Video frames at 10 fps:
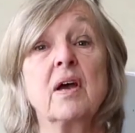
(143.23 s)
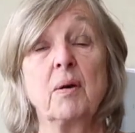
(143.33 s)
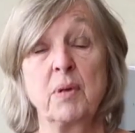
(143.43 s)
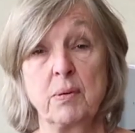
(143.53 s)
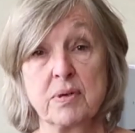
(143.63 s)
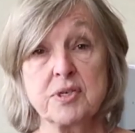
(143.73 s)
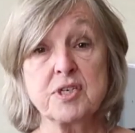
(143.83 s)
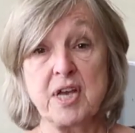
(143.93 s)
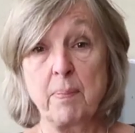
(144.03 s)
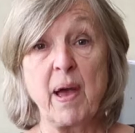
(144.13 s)
And we will
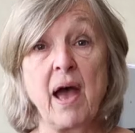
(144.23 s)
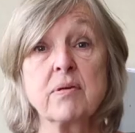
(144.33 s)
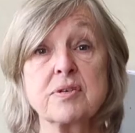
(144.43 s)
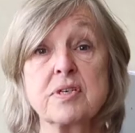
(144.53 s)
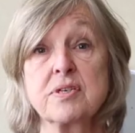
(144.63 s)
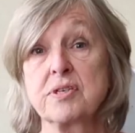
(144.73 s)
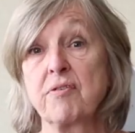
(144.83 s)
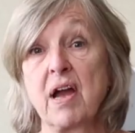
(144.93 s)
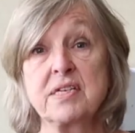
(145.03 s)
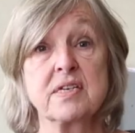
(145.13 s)
step out, since the
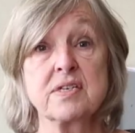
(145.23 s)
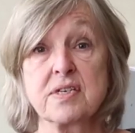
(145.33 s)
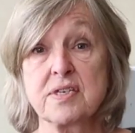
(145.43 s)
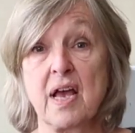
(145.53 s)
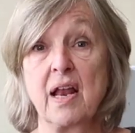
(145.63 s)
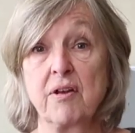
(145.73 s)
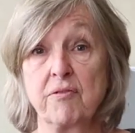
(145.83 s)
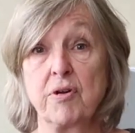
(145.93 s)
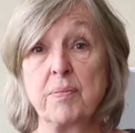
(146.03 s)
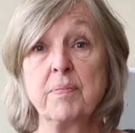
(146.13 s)
write-in is a silent
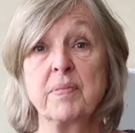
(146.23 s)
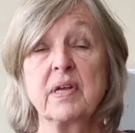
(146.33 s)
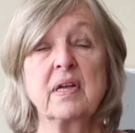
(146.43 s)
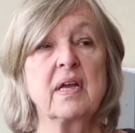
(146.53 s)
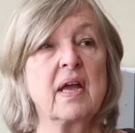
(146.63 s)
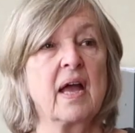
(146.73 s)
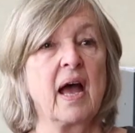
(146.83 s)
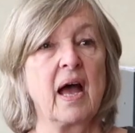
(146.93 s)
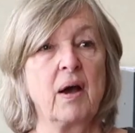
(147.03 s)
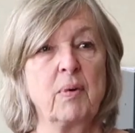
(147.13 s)
room,
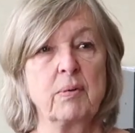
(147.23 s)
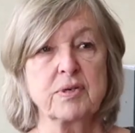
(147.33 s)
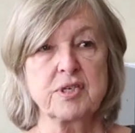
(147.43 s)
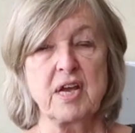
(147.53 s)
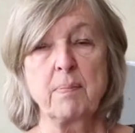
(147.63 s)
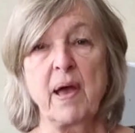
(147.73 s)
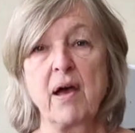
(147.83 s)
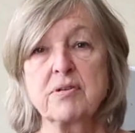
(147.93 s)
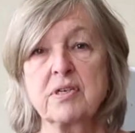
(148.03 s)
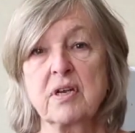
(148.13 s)
we will step
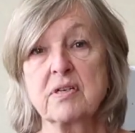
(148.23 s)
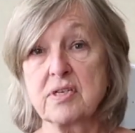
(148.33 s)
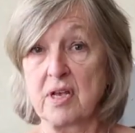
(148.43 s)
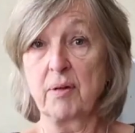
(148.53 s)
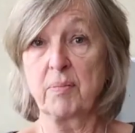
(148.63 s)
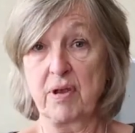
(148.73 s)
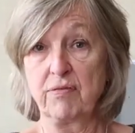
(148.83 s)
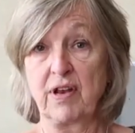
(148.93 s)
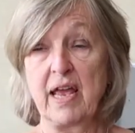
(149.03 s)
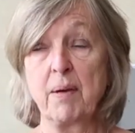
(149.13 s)
out and consult
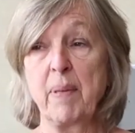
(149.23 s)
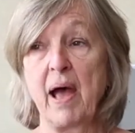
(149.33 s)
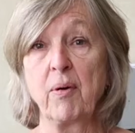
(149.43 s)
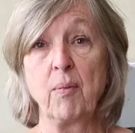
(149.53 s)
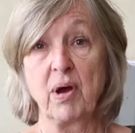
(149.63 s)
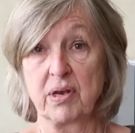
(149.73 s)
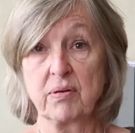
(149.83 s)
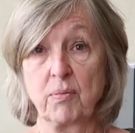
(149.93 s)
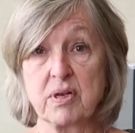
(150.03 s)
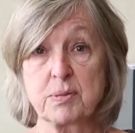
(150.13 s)
briefly about
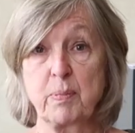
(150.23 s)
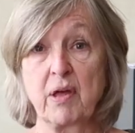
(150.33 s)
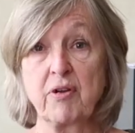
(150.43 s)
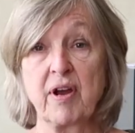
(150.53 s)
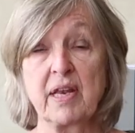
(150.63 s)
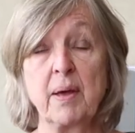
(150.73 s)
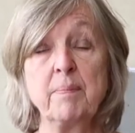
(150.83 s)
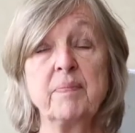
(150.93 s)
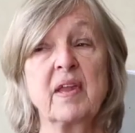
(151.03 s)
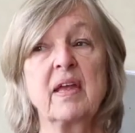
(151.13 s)
what's bothering
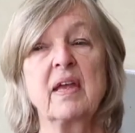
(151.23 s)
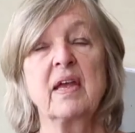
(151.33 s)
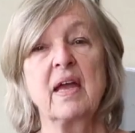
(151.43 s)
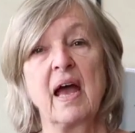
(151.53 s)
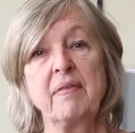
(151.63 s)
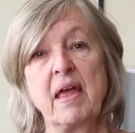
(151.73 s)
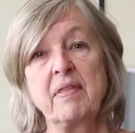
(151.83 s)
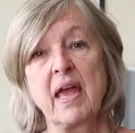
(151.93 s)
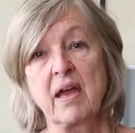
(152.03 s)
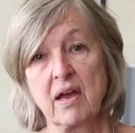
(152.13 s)
them. And
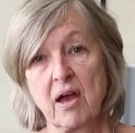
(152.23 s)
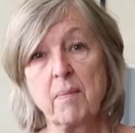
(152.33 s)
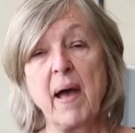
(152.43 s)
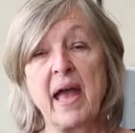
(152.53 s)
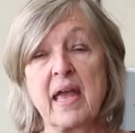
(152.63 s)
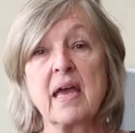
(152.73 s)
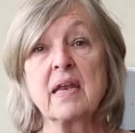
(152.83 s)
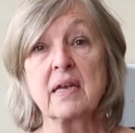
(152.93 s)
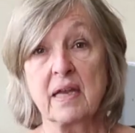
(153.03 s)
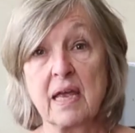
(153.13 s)
then they can go back
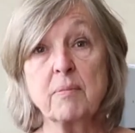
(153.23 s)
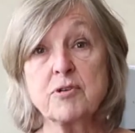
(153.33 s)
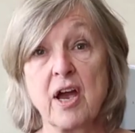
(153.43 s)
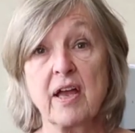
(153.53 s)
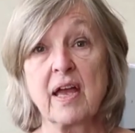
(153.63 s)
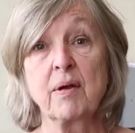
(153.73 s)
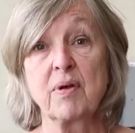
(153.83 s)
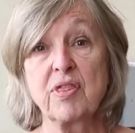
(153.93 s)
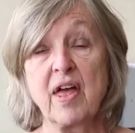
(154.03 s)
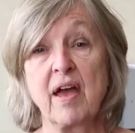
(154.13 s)
in and keep tracking
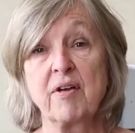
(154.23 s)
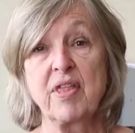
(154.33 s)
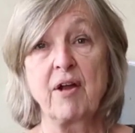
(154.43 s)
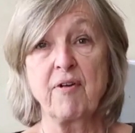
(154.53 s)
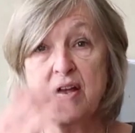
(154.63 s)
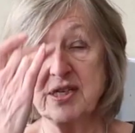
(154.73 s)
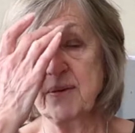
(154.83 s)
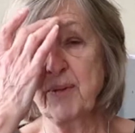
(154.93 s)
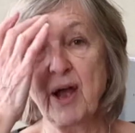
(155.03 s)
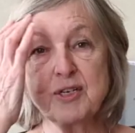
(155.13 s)
with their
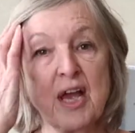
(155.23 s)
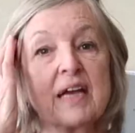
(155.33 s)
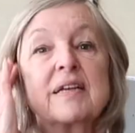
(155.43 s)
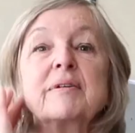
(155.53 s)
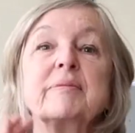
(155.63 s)
writing project.